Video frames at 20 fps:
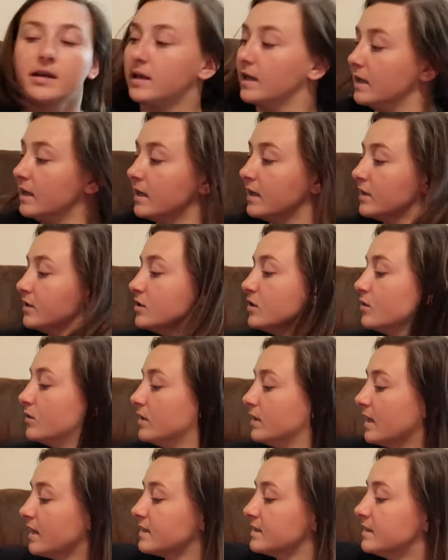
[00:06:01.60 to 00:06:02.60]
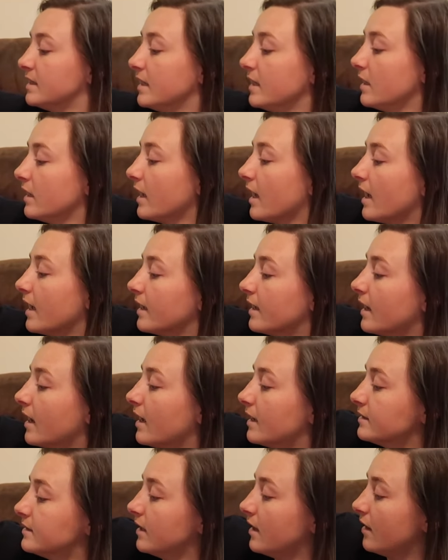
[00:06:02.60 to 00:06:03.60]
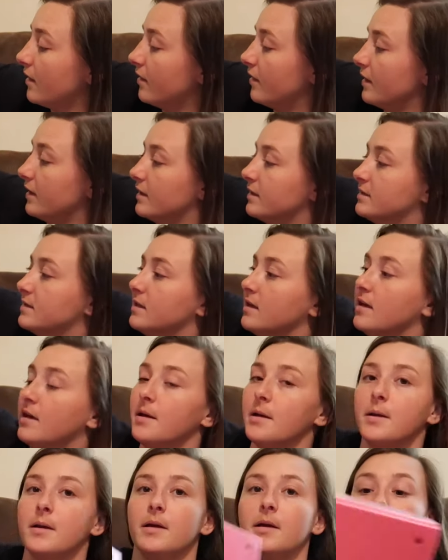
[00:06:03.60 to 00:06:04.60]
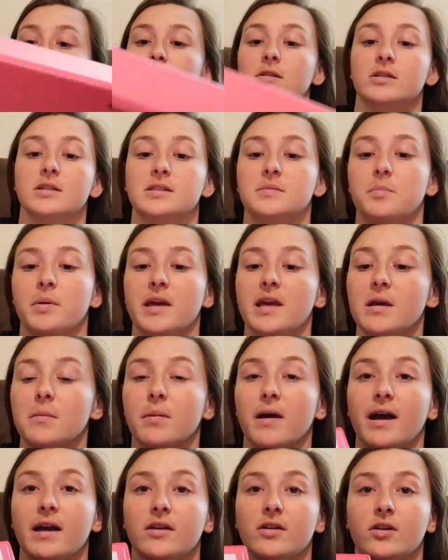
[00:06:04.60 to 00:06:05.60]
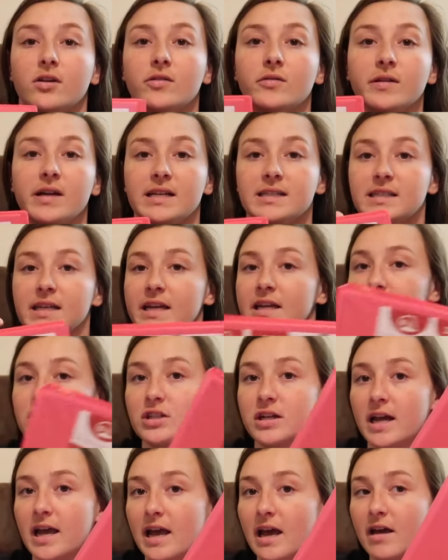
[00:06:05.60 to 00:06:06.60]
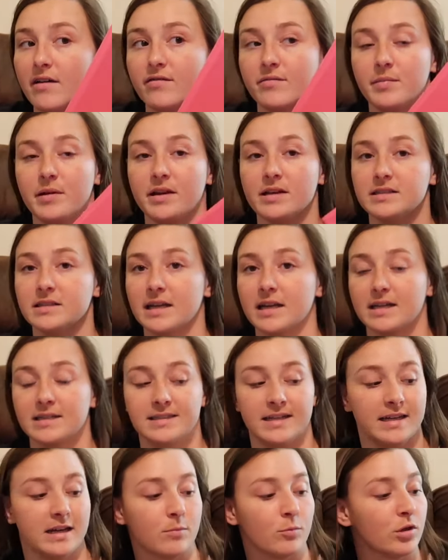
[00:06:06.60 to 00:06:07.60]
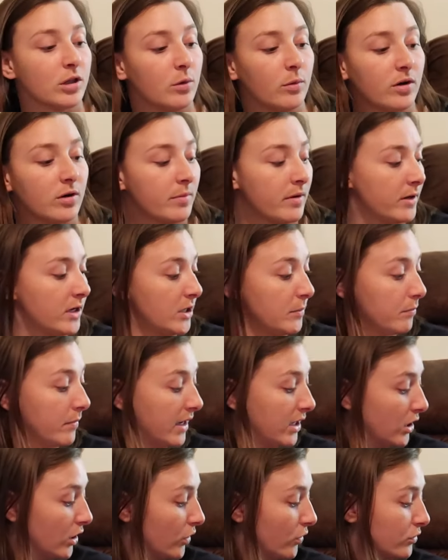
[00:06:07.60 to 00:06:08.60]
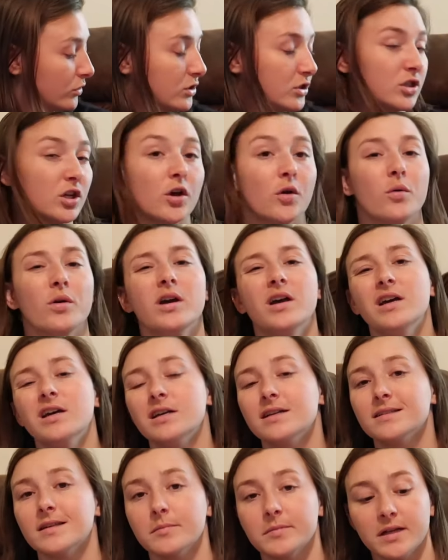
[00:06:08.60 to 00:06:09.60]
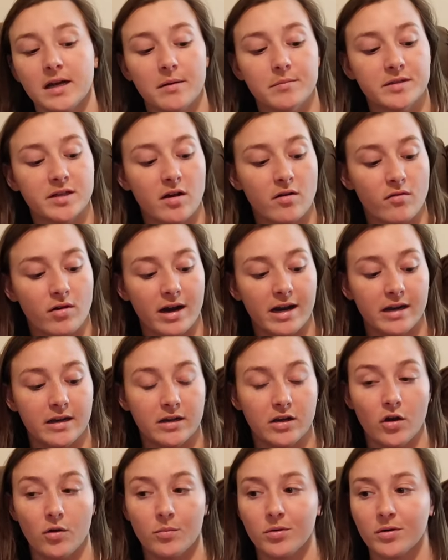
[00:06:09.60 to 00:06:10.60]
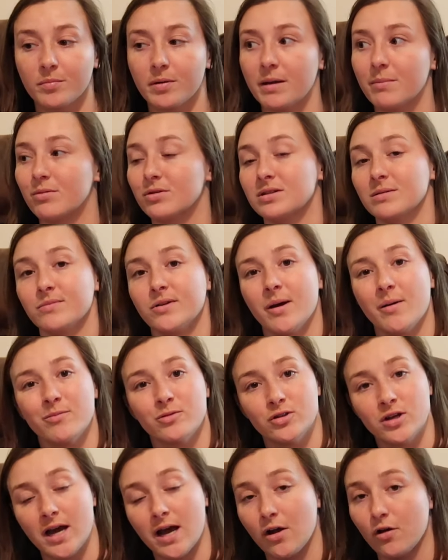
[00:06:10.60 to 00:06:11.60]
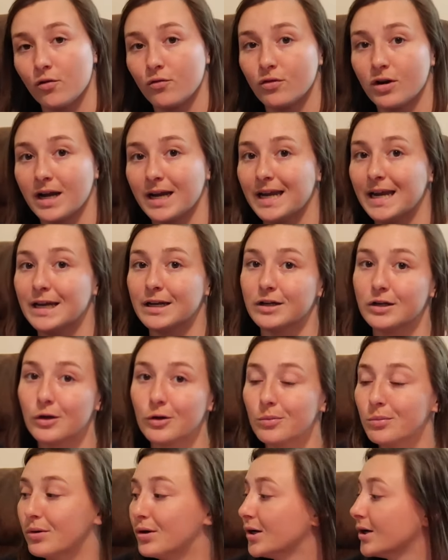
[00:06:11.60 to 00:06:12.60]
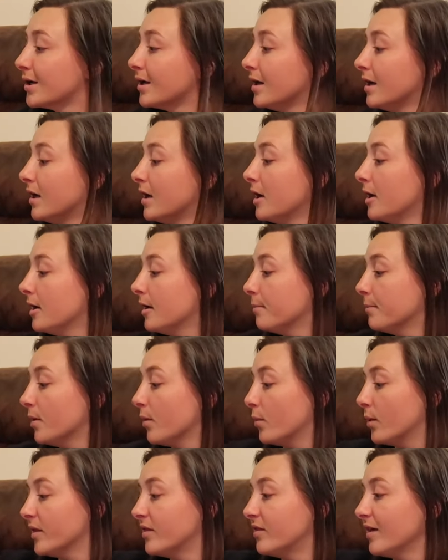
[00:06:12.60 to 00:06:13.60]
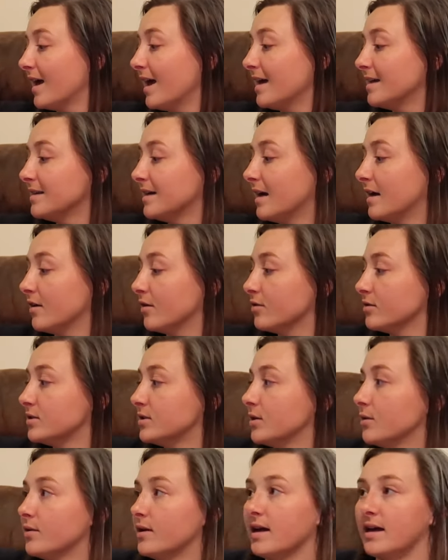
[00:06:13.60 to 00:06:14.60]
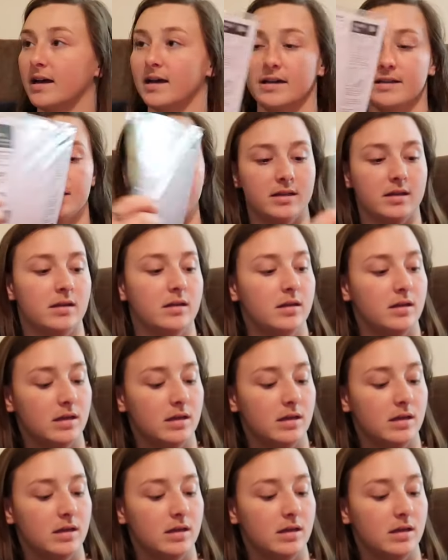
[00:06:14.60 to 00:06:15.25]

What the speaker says: Getting into the next thing, I got this just pink binder. It's 1.5 inches because, like I said, I'm really weird about my notes. So sometimes I'll write in notebook paper, sometimes I'll write in a notebook. But with that, I also got